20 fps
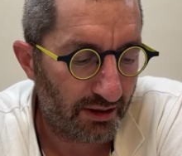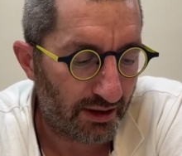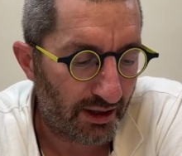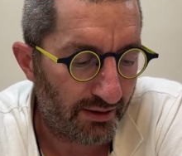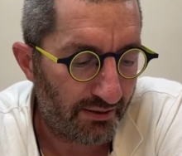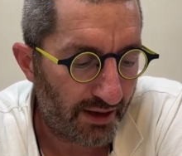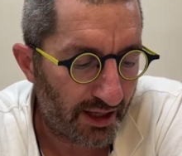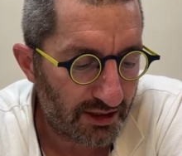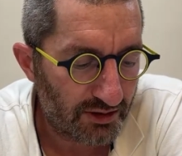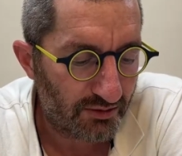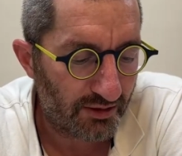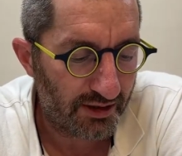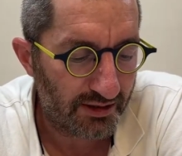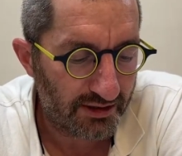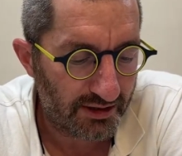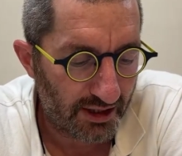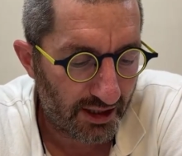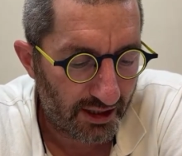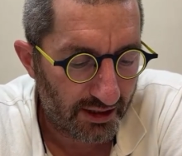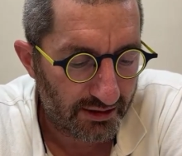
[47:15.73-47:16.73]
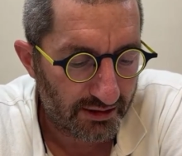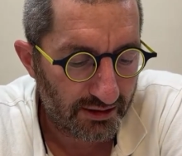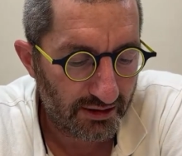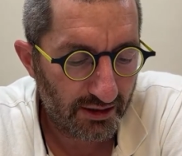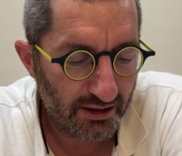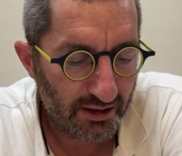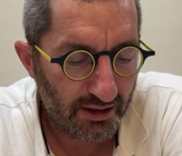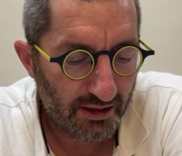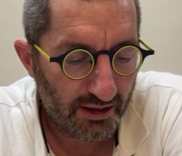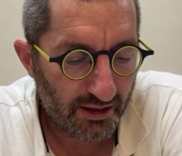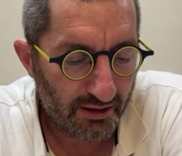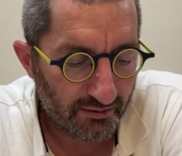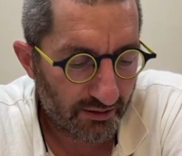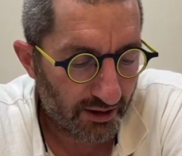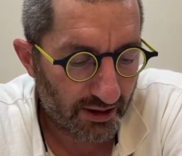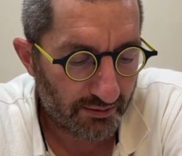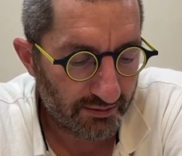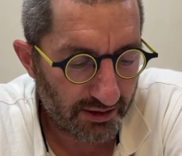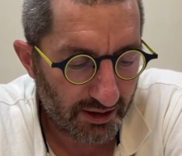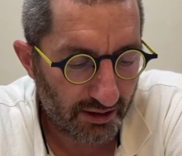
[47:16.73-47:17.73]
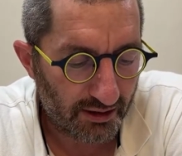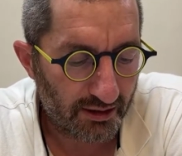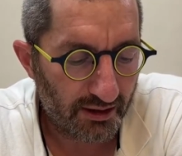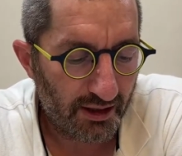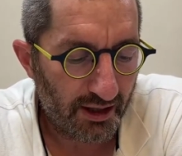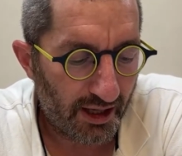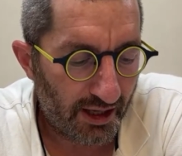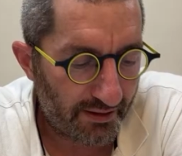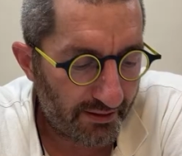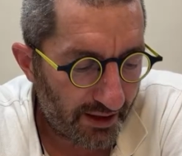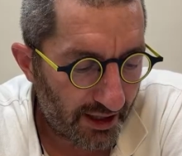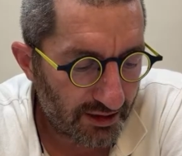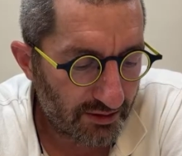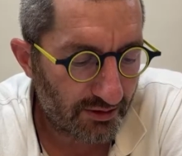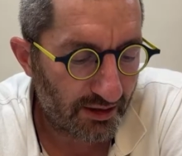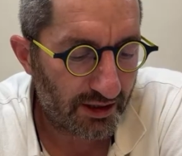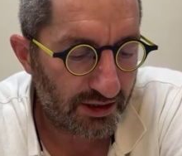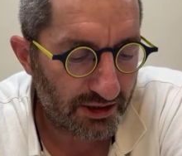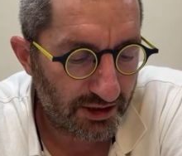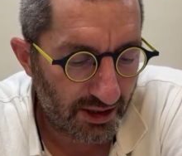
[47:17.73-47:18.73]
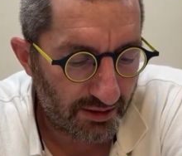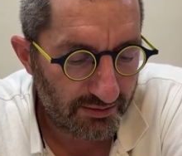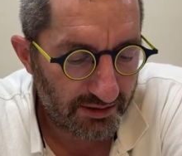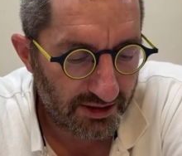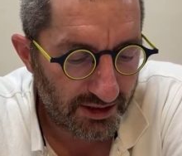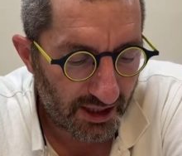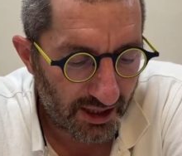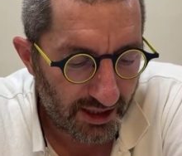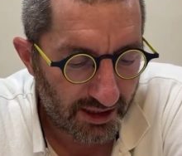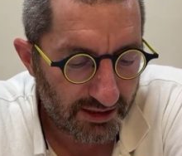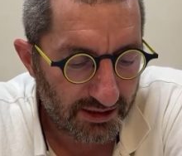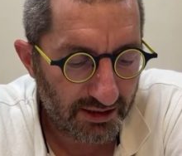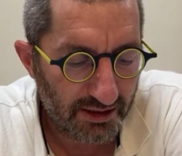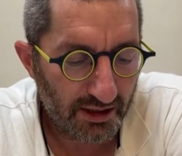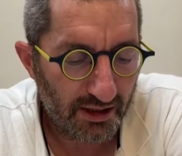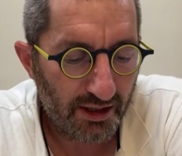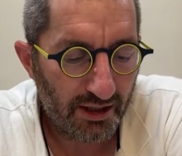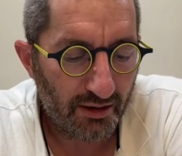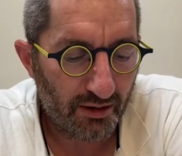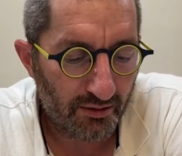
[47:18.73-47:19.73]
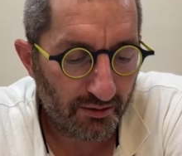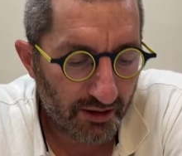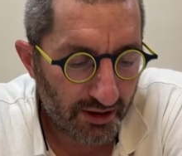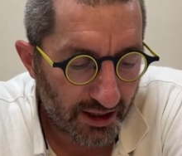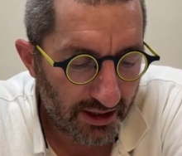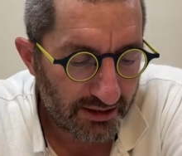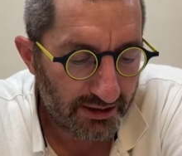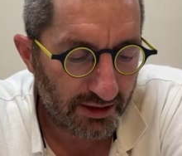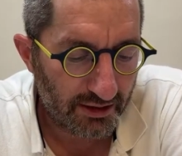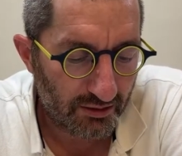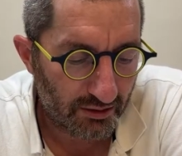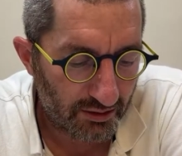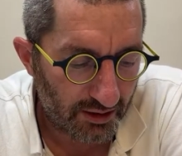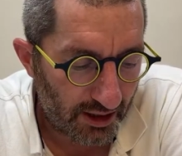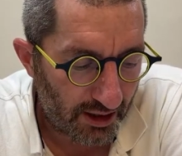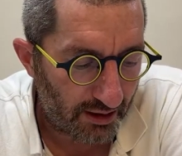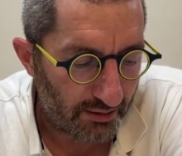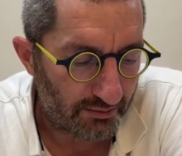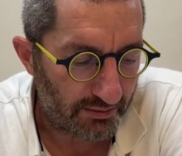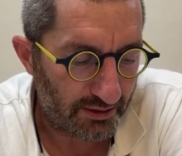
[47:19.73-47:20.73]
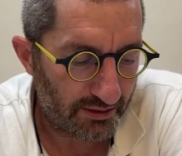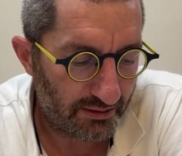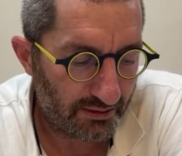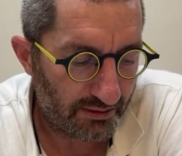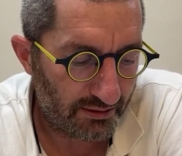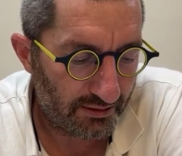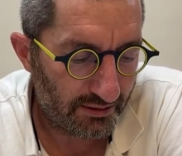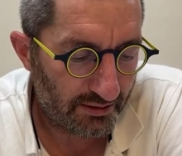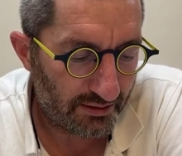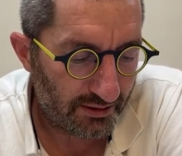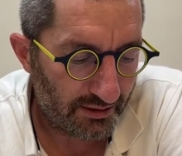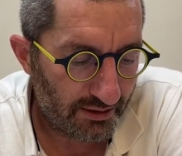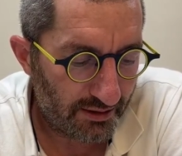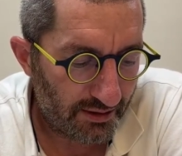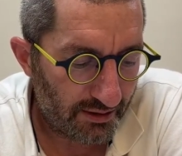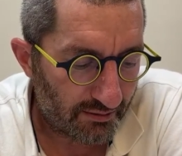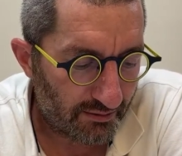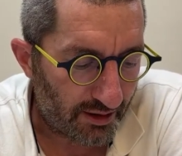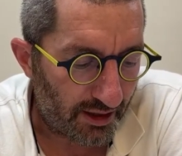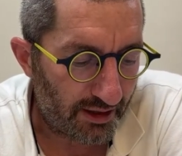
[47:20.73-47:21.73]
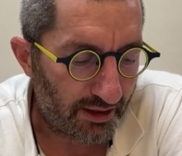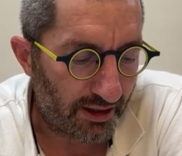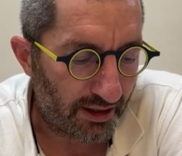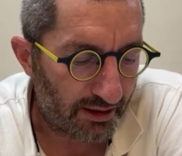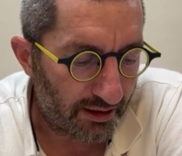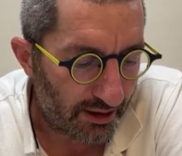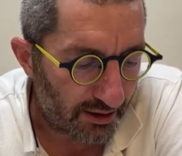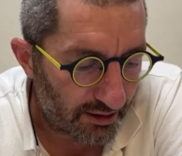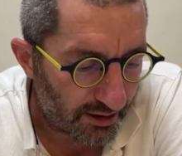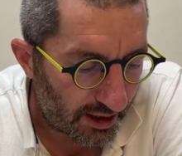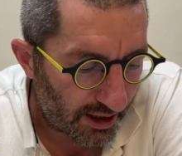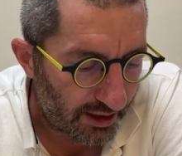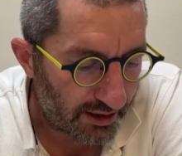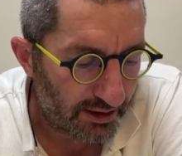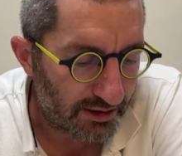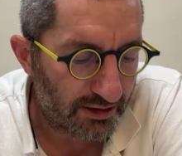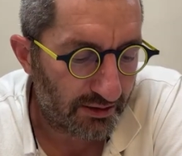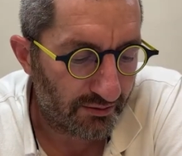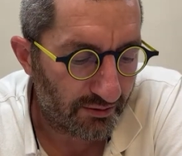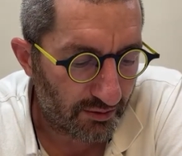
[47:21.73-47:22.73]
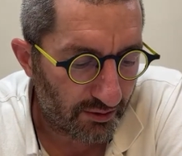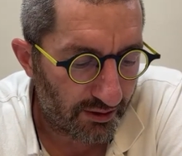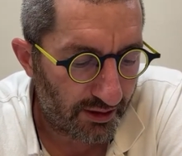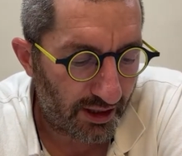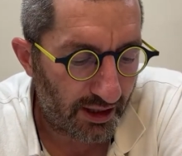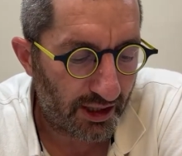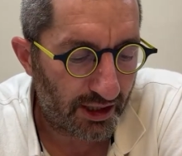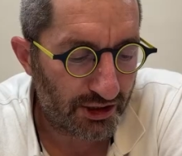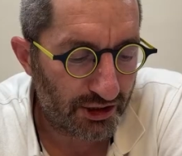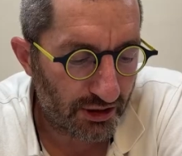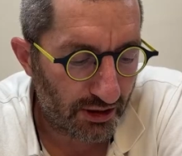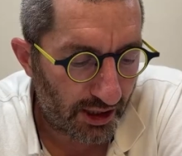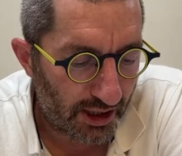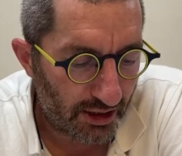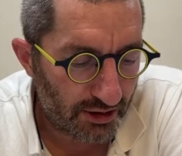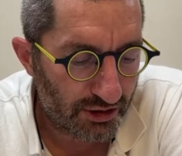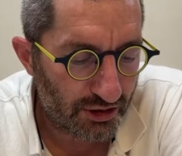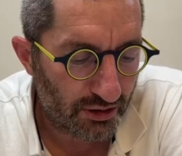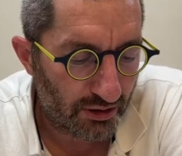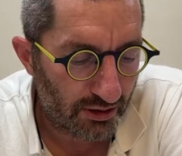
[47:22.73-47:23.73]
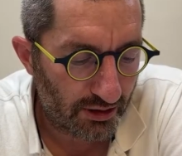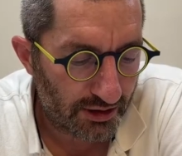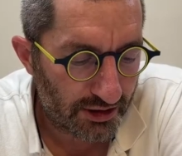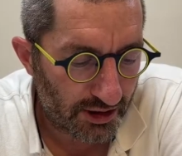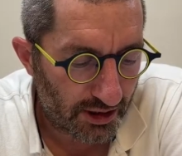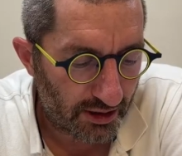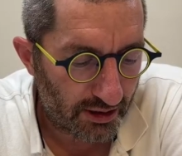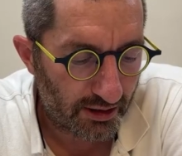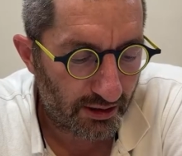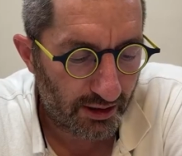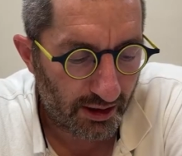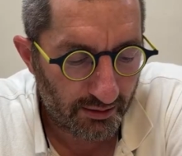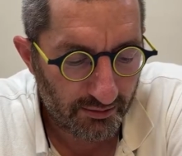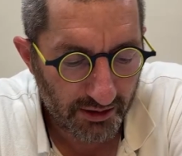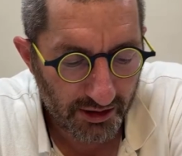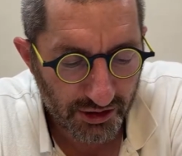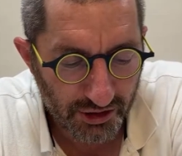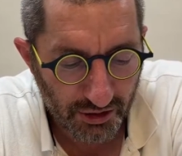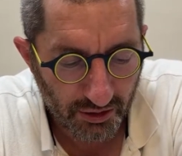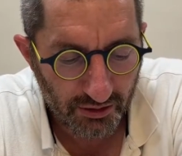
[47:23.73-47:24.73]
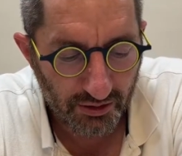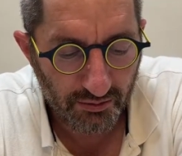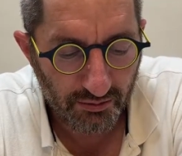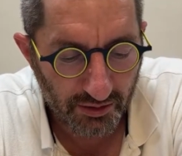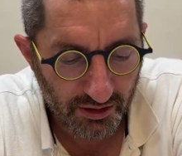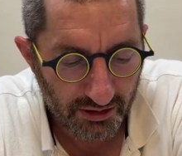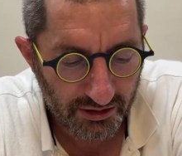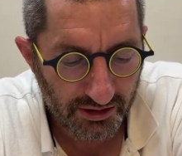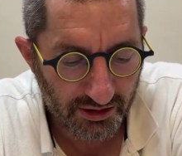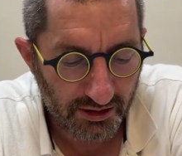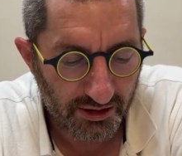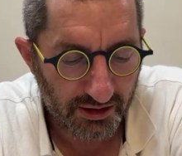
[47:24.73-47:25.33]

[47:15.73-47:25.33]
that's why it says, and that's why Hashem says, chesed olam, right? A kindness of that I'm going to show you mercy.